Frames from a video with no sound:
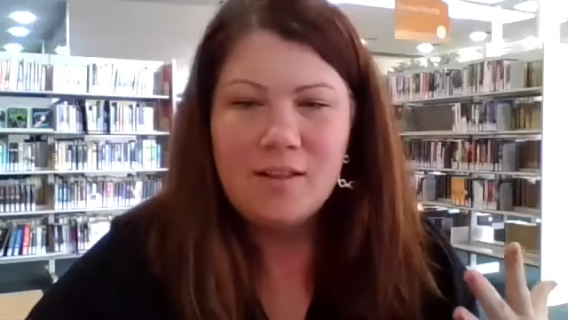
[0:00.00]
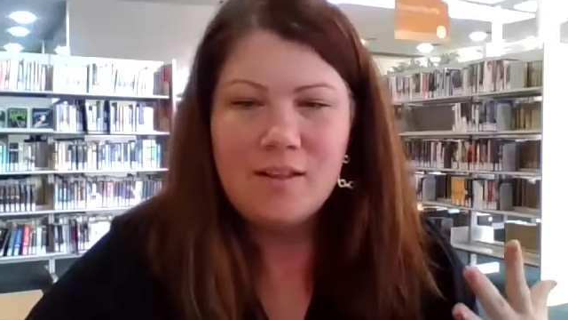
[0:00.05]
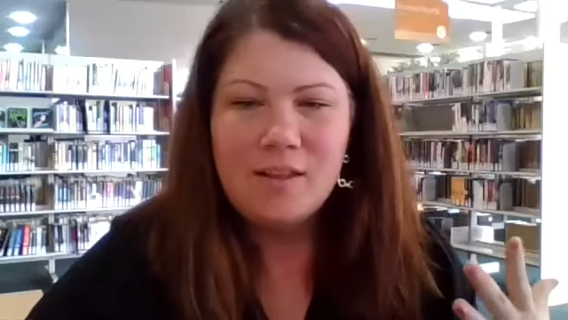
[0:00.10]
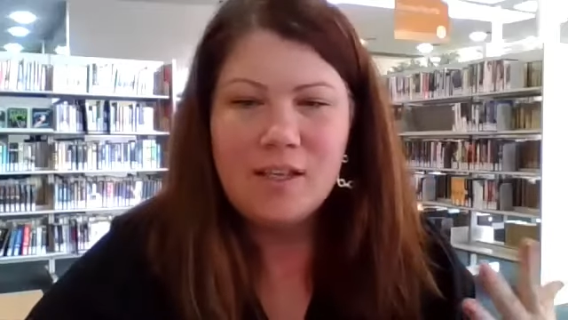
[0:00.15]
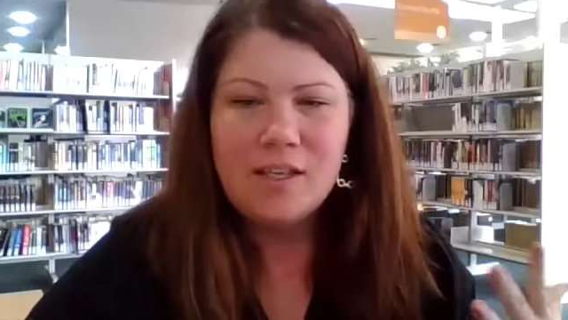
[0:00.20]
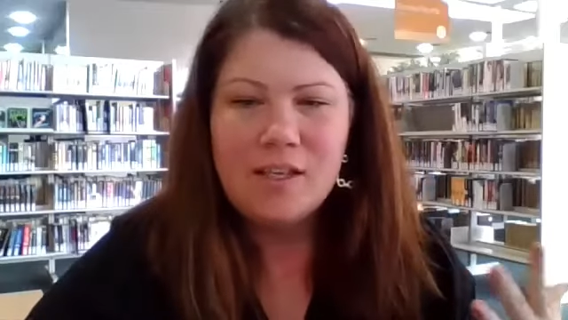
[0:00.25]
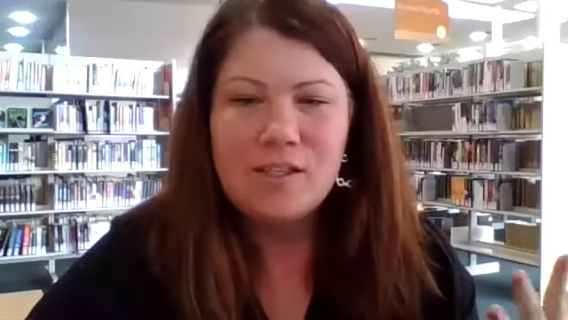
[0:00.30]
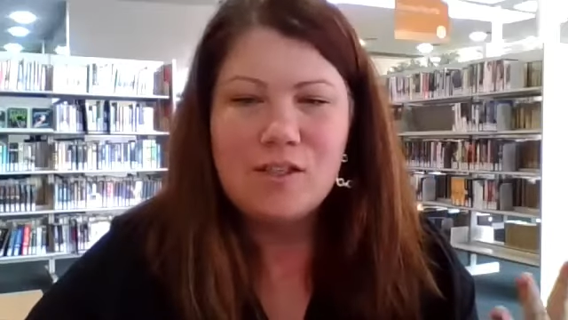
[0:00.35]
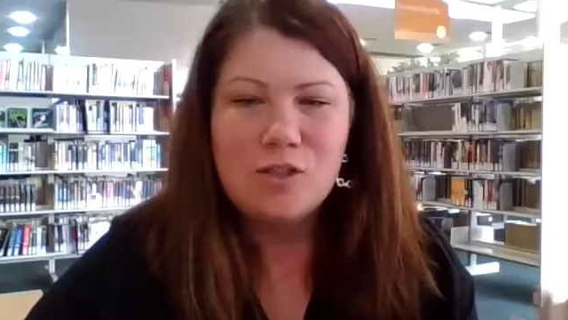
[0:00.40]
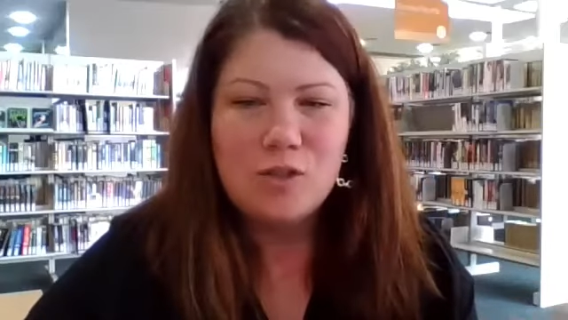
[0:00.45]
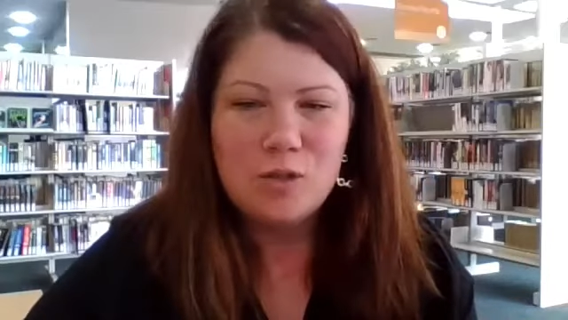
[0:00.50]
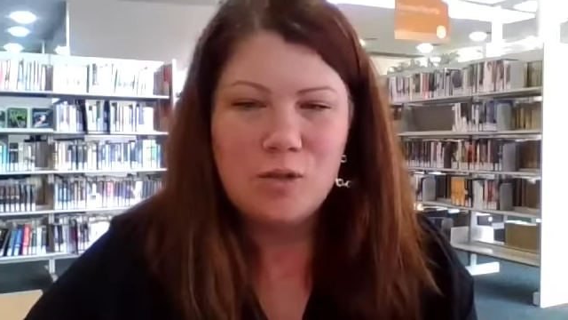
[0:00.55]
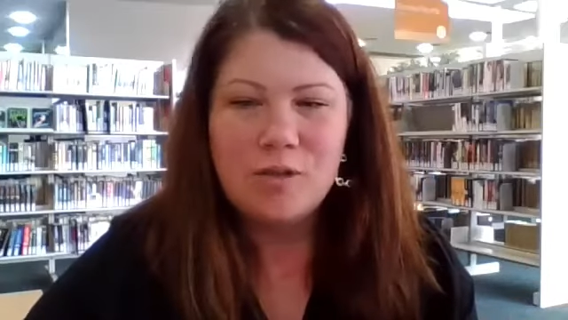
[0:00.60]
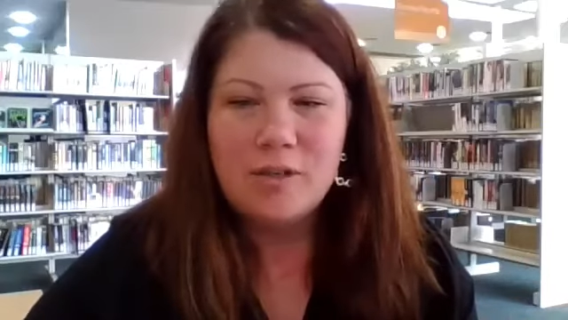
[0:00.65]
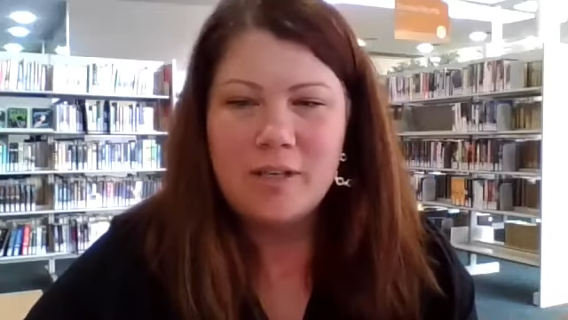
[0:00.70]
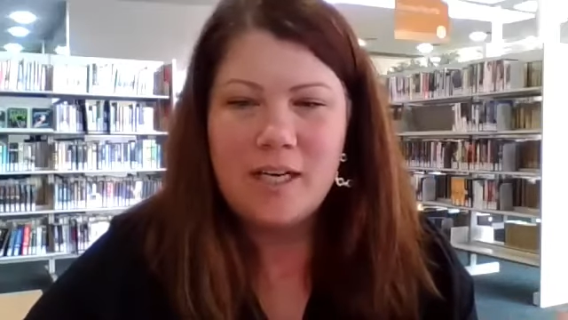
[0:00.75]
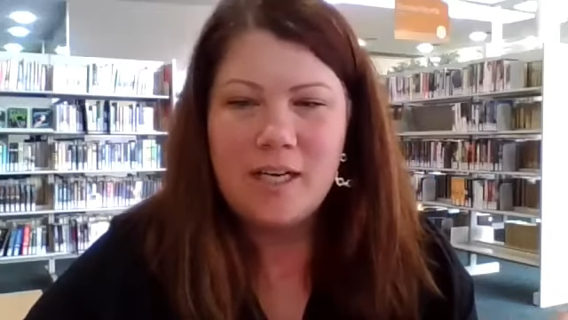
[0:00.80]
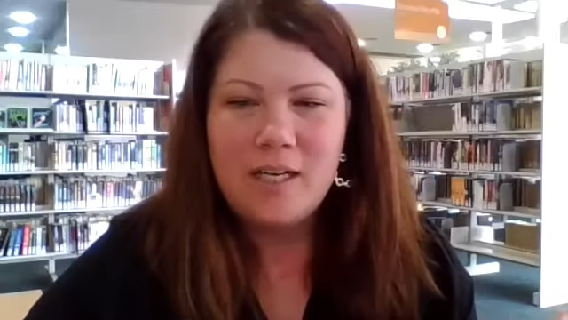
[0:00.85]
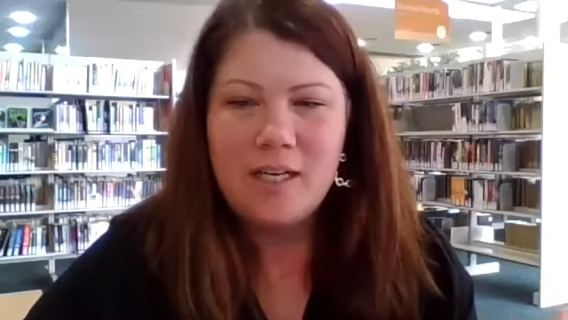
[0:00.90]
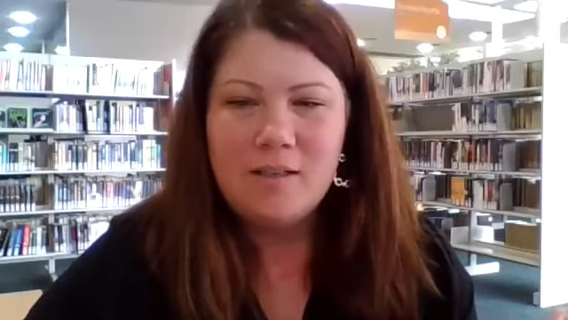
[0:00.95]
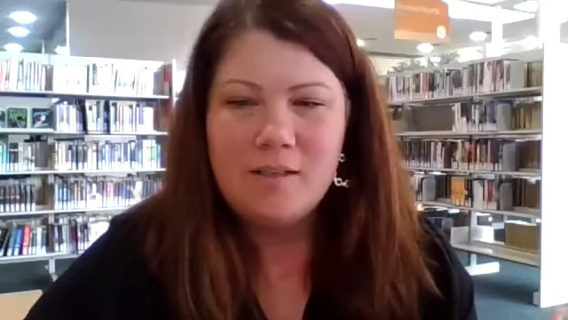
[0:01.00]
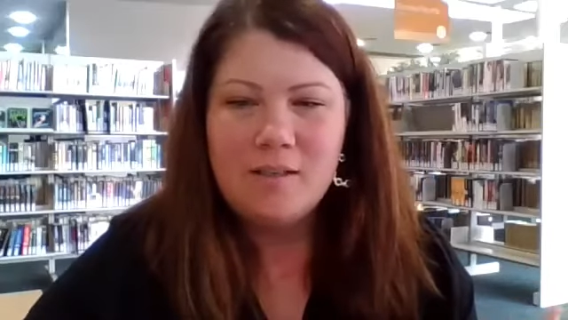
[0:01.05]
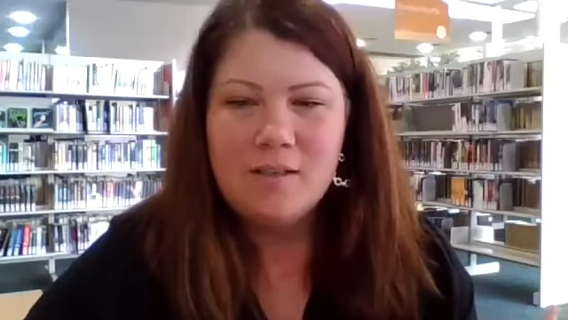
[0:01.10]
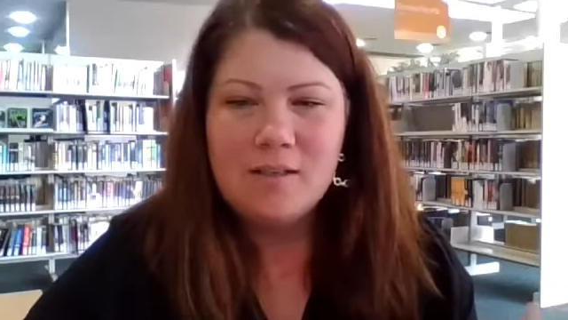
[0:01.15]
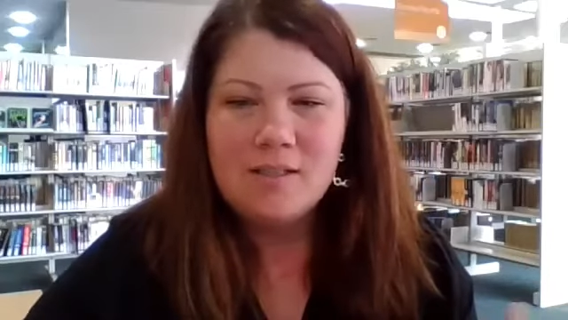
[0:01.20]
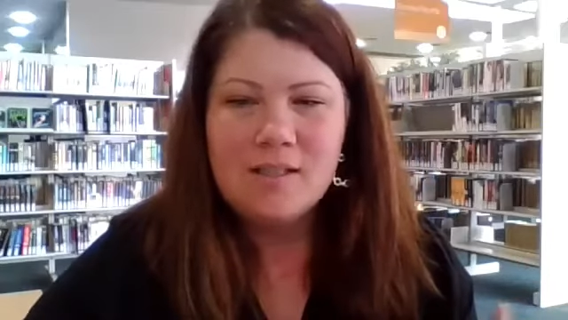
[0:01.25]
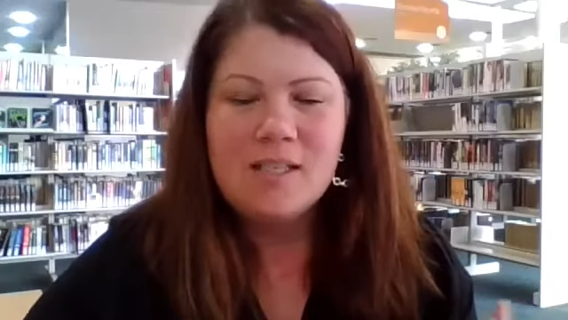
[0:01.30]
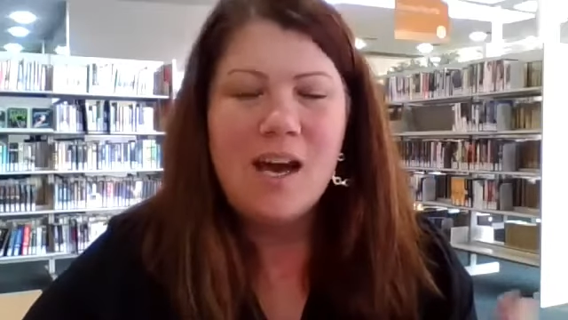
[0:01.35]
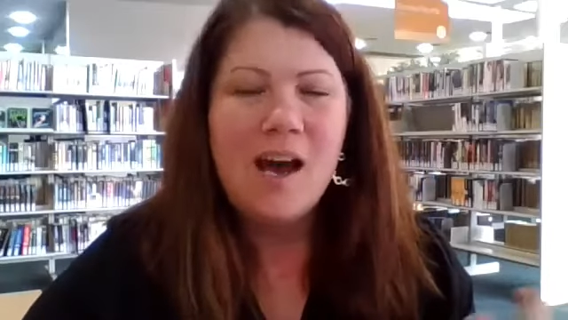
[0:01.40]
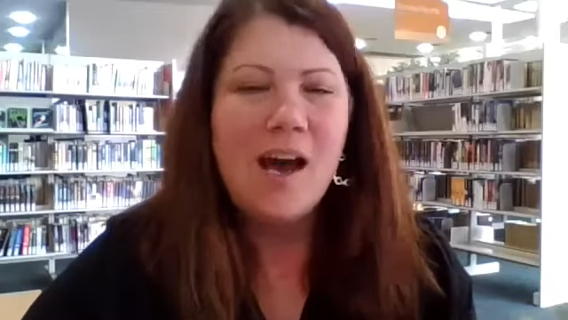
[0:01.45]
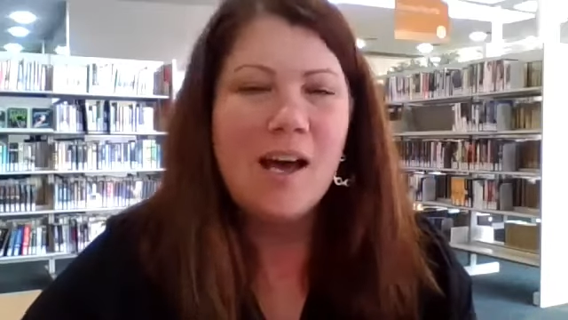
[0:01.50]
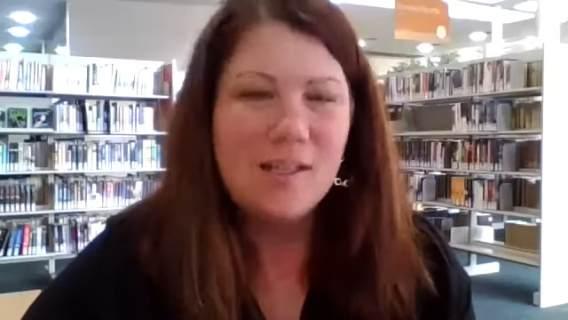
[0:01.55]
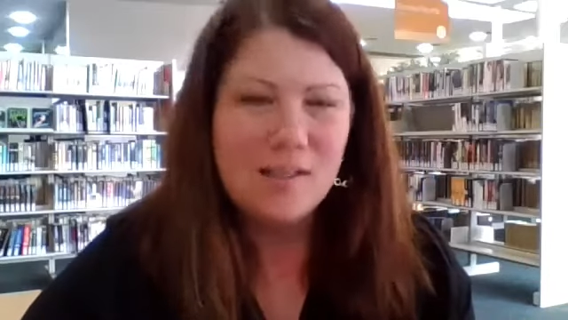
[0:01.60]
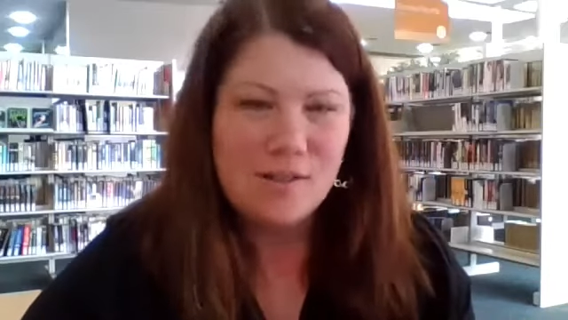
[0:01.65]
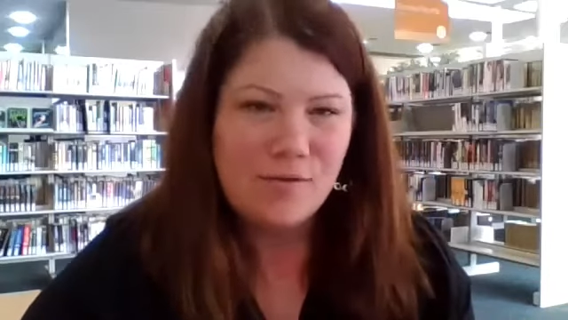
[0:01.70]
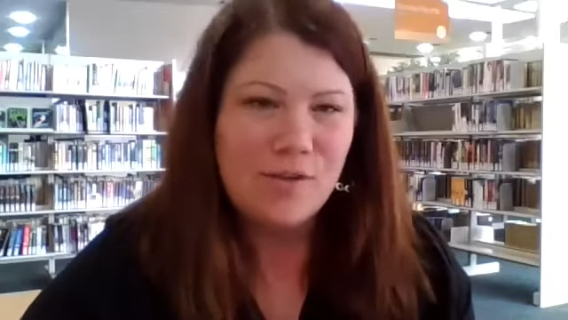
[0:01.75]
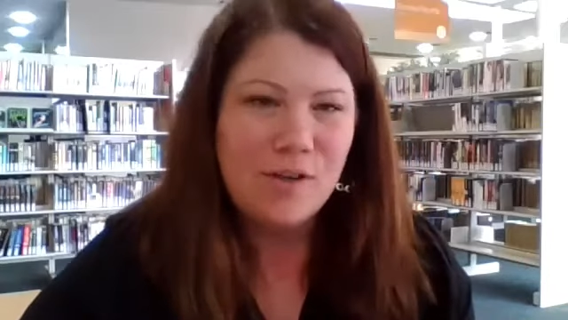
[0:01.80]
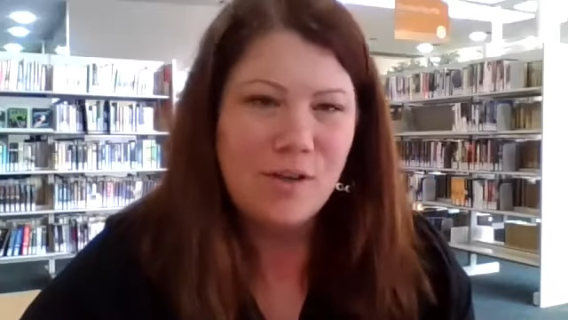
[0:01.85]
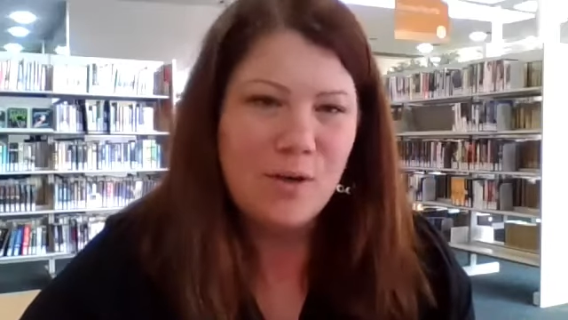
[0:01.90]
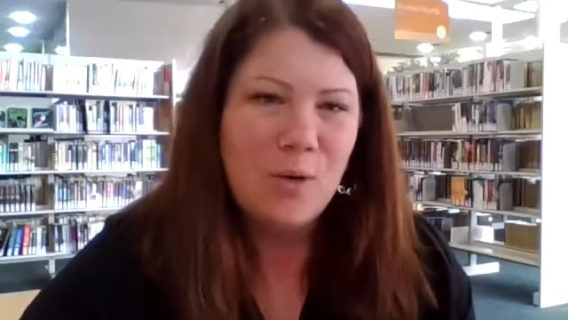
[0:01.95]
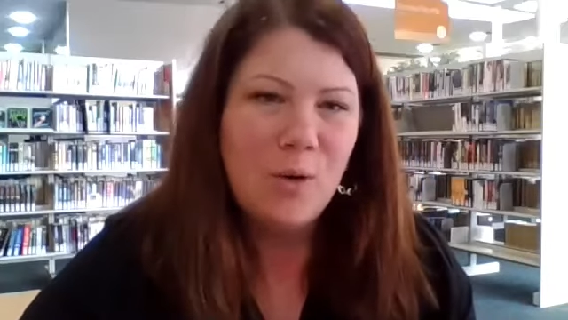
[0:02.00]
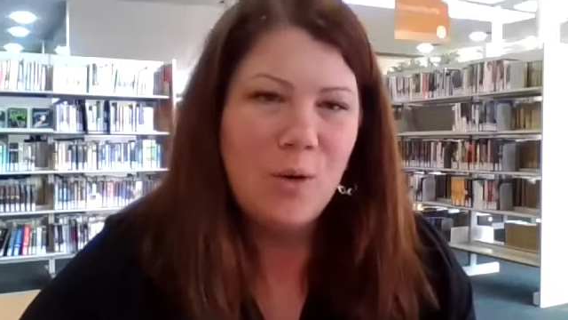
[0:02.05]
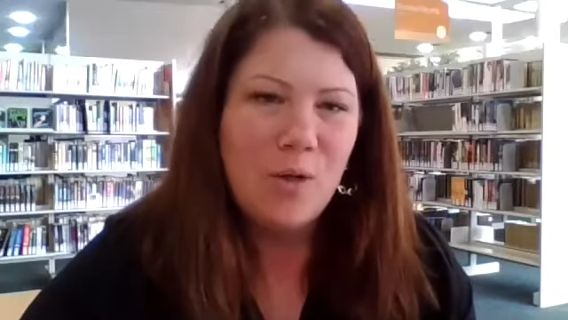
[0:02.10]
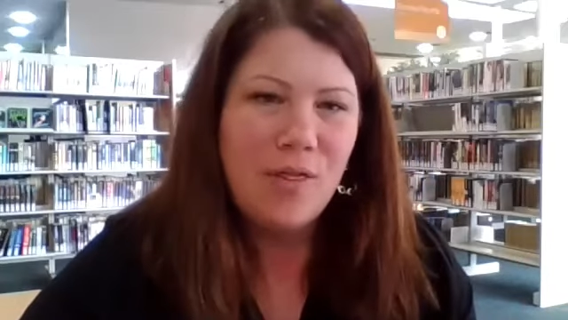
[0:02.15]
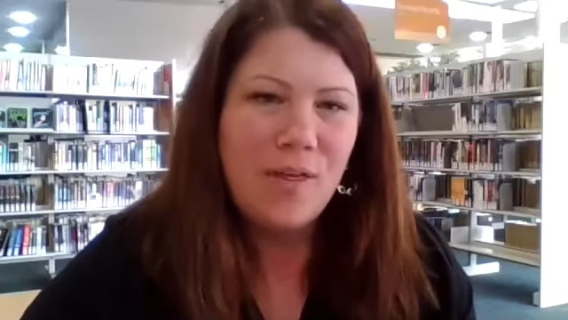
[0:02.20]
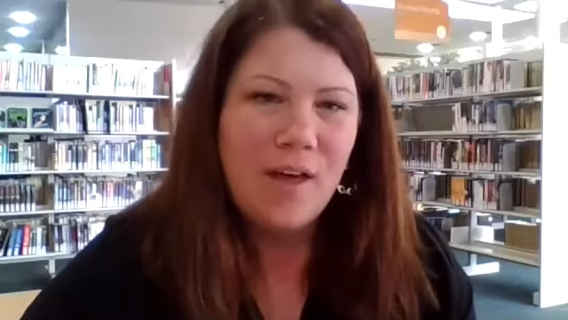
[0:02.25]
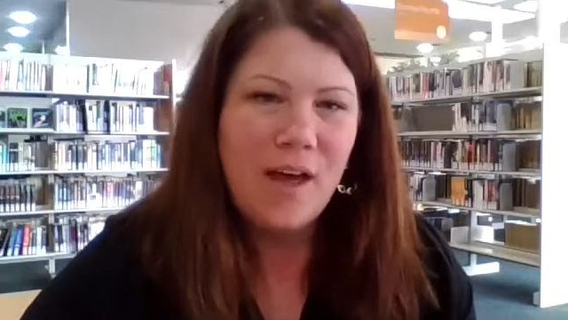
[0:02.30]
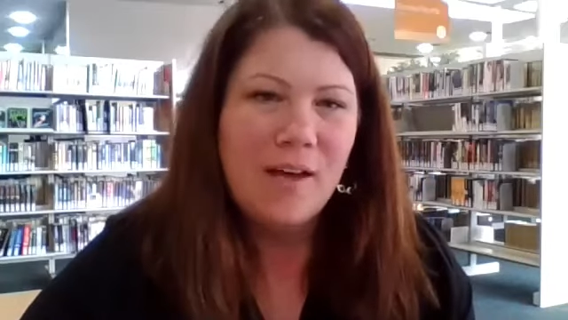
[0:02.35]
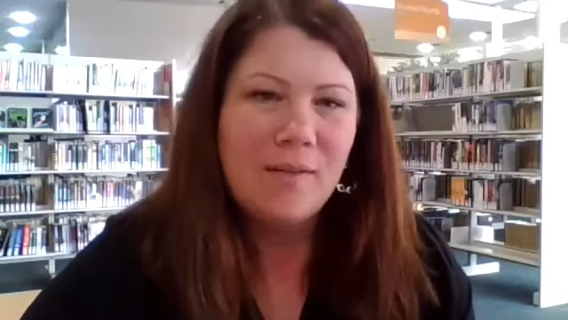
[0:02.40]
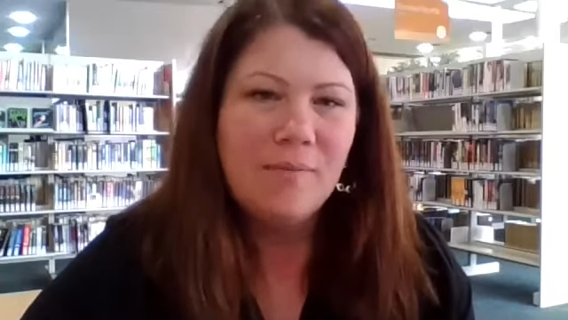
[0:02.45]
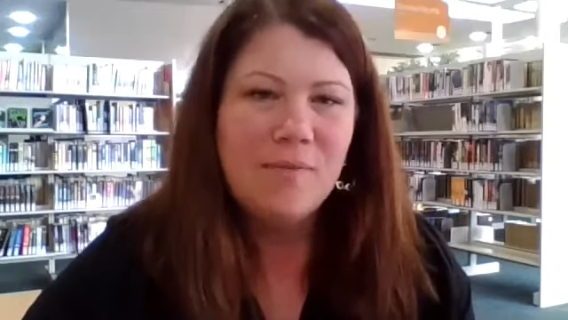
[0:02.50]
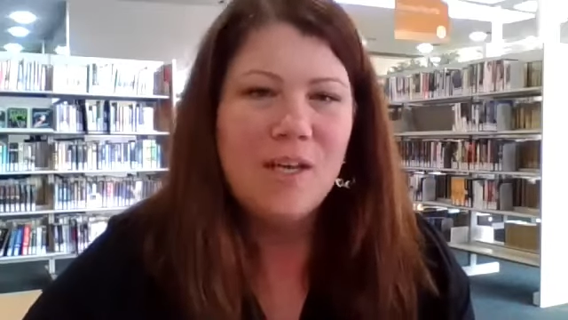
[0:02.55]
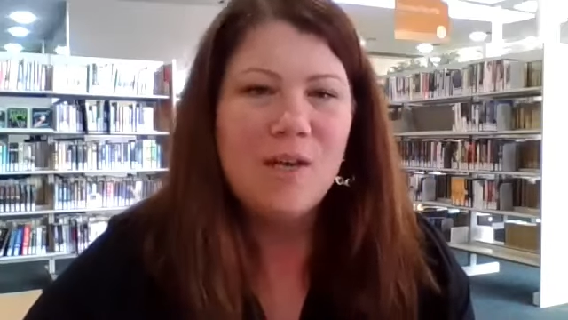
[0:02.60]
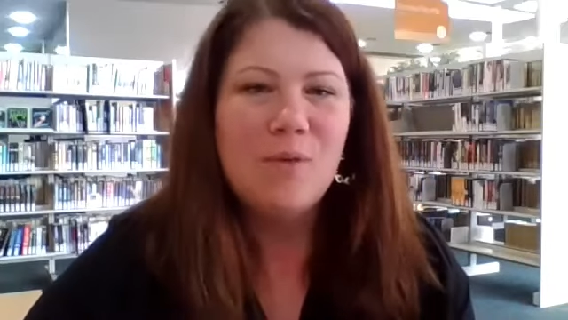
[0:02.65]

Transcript: the story starts for an author